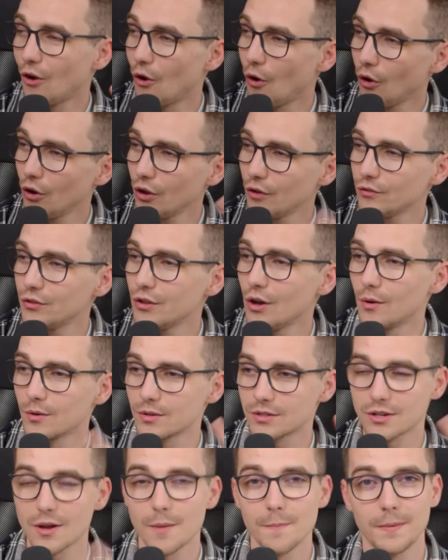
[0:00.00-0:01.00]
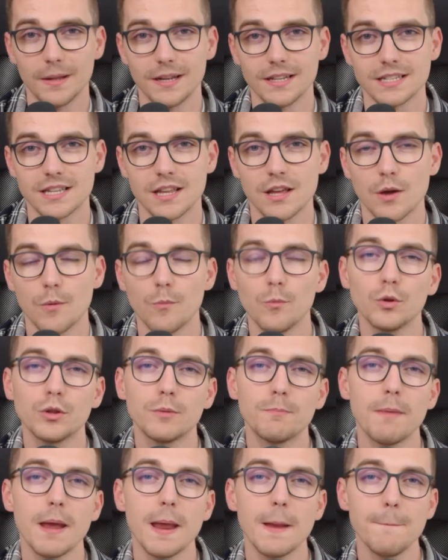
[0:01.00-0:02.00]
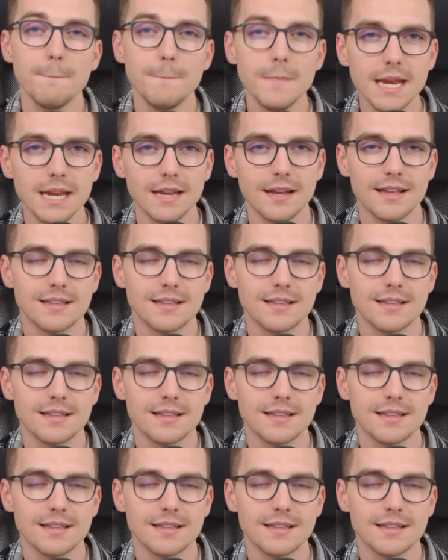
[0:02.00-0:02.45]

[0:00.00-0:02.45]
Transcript: all of those companies would pay me,